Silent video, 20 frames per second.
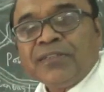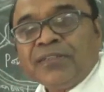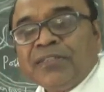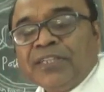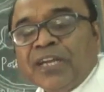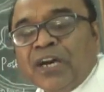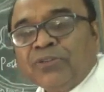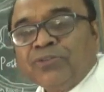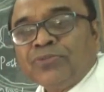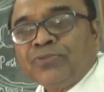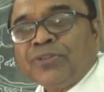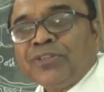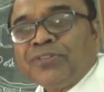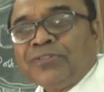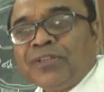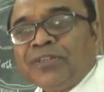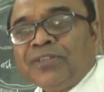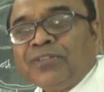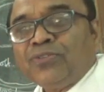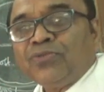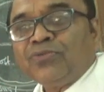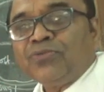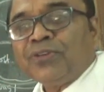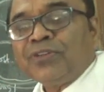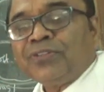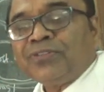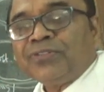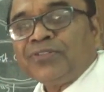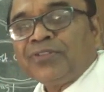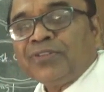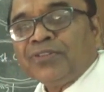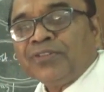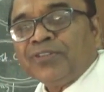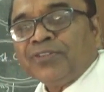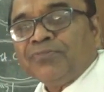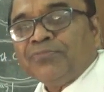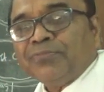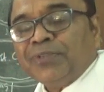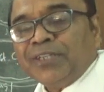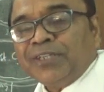downwards and towards
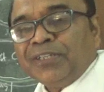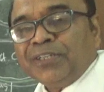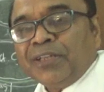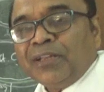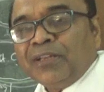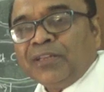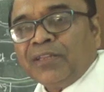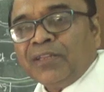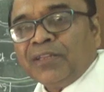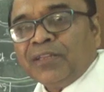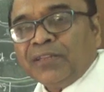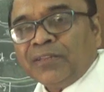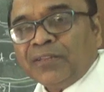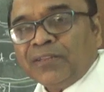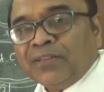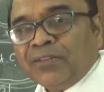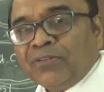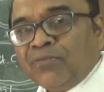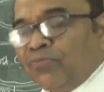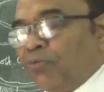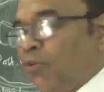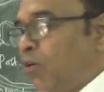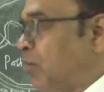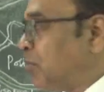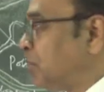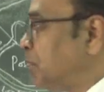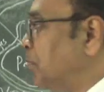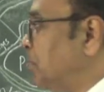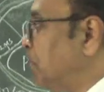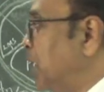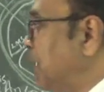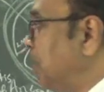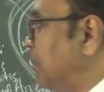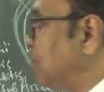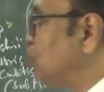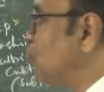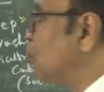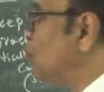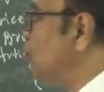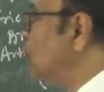medially, formed by
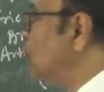an